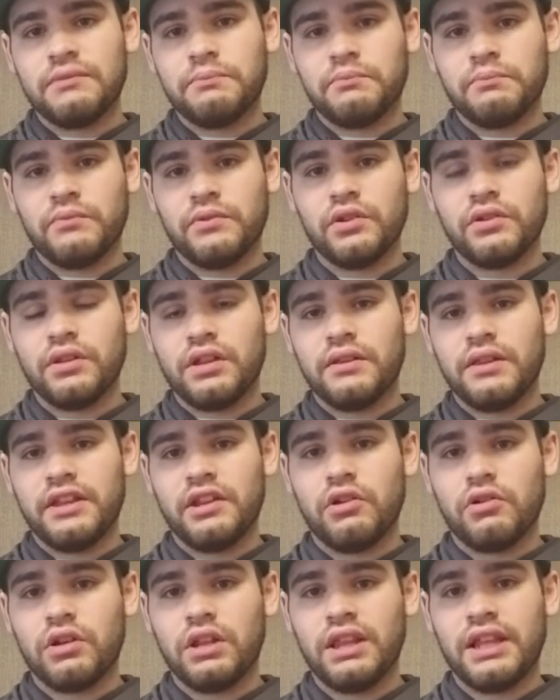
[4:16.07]

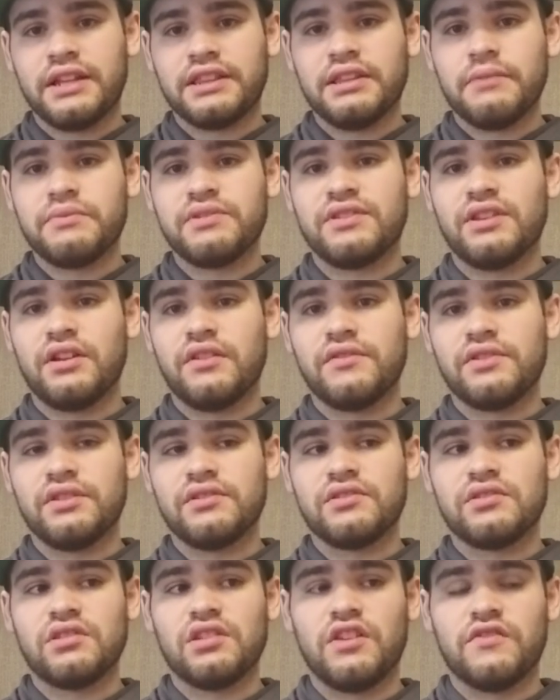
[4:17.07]
collect themselves and
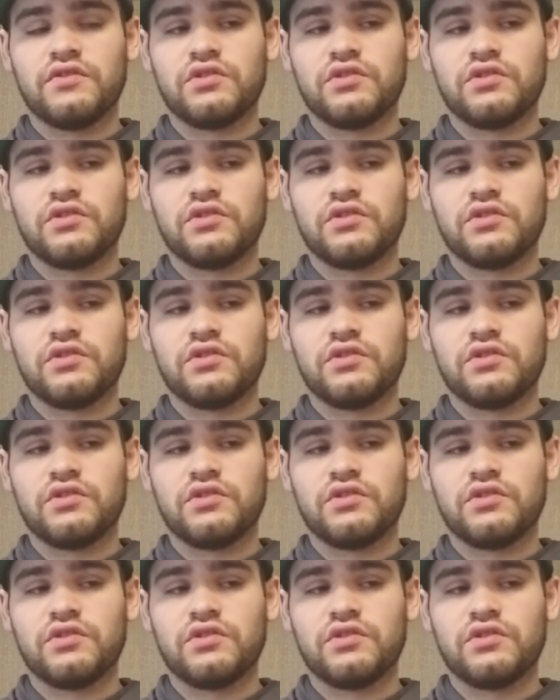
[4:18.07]
stuff,